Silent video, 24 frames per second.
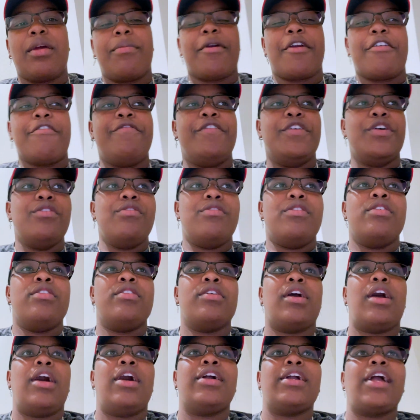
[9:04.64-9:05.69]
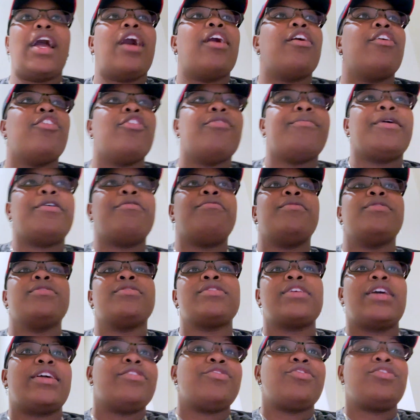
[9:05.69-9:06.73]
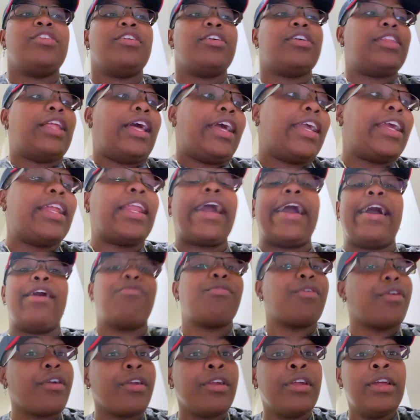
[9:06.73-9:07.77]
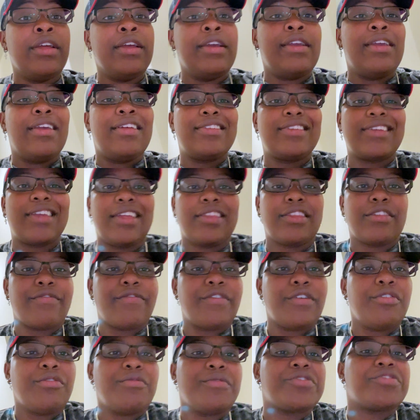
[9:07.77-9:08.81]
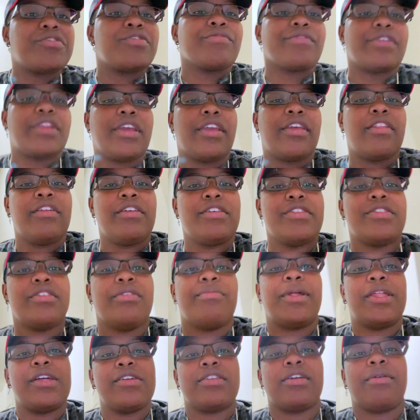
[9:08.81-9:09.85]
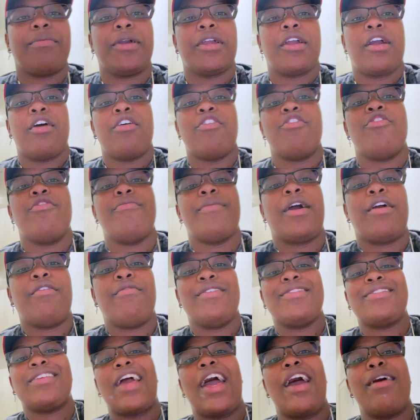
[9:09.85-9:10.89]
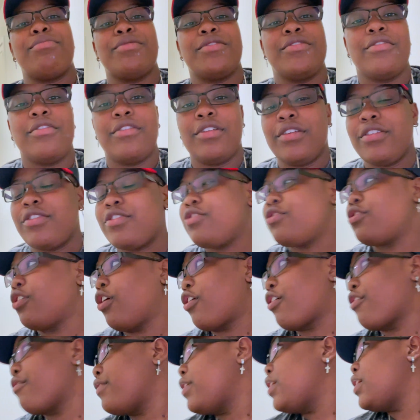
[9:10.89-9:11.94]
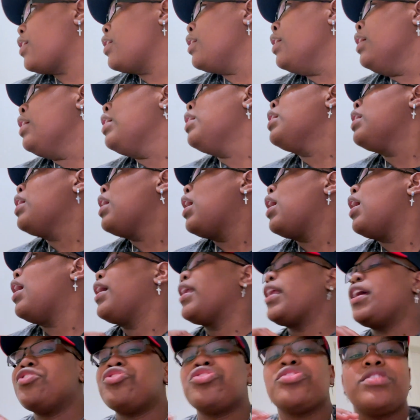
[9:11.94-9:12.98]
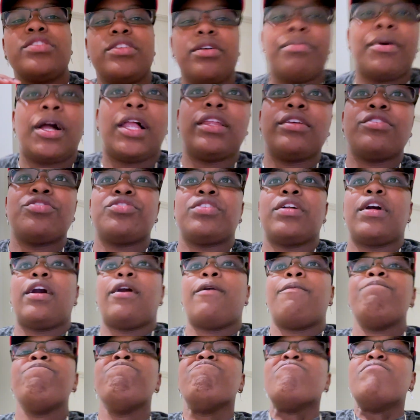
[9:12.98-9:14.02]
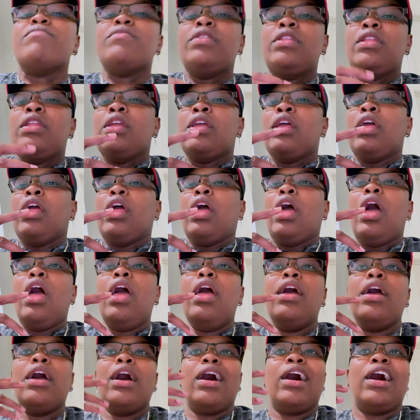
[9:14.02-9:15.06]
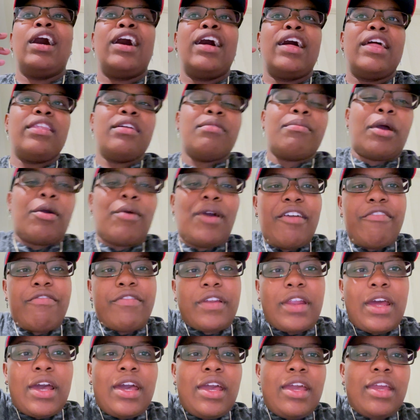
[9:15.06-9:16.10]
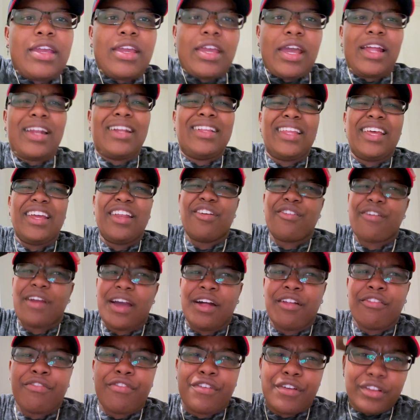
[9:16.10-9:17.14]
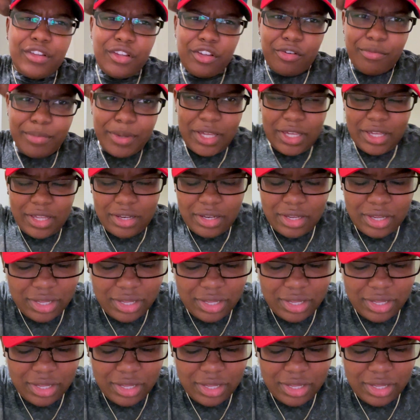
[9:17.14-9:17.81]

our food, got home, and it took like an hour to get the food, which was ridiculous. So by the time I got home, I was absolutely starving, and I just demolished that. And then my wife and I kind of laid around for a little bit,